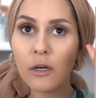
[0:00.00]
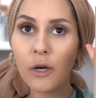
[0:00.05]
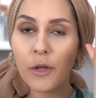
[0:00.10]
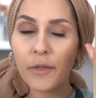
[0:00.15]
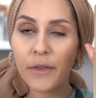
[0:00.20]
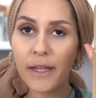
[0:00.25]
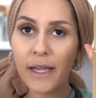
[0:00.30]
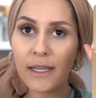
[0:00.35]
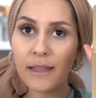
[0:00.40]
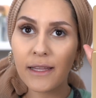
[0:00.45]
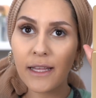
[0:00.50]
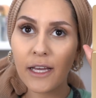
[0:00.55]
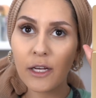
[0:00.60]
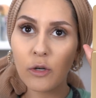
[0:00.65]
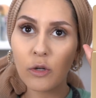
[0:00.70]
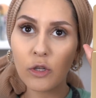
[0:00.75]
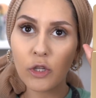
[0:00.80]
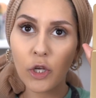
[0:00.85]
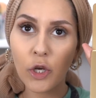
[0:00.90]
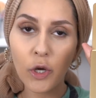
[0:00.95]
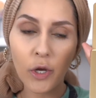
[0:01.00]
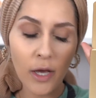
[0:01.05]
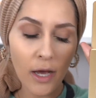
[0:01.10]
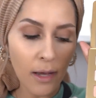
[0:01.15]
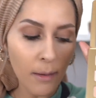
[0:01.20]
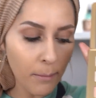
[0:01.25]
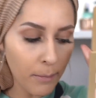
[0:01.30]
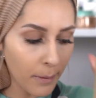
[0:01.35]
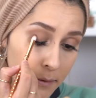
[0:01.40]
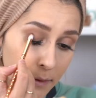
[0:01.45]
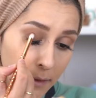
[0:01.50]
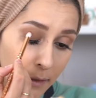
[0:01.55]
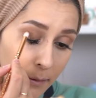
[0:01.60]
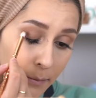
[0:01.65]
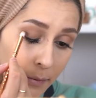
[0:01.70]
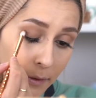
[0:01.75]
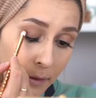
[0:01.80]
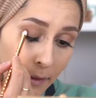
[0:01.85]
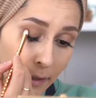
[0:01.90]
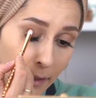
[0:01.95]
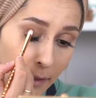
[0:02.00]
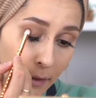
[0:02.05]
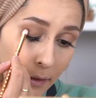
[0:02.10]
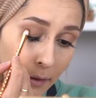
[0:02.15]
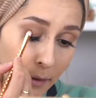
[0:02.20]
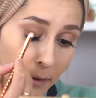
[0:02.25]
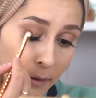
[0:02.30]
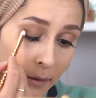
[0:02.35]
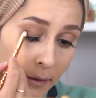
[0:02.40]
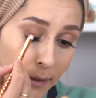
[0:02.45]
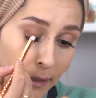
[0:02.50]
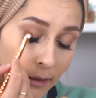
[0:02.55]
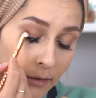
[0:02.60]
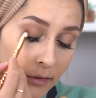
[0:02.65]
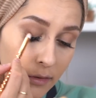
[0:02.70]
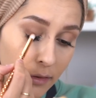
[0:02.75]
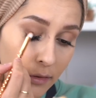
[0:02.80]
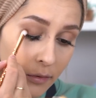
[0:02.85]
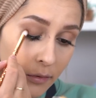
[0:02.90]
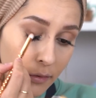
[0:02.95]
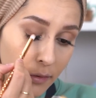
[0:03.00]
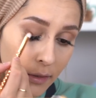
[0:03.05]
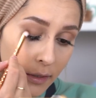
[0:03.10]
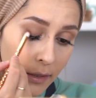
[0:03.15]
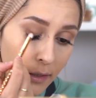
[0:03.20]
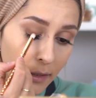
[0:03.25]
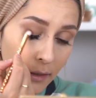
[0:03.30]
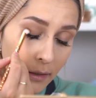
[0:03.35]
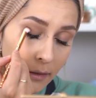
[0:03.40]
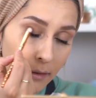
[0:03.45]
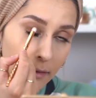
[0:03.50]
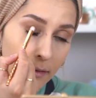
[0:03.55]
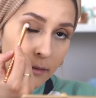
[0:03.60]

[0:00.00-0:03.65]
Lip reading: on the end there called Hook Up. Just gonna put that on the outer corner.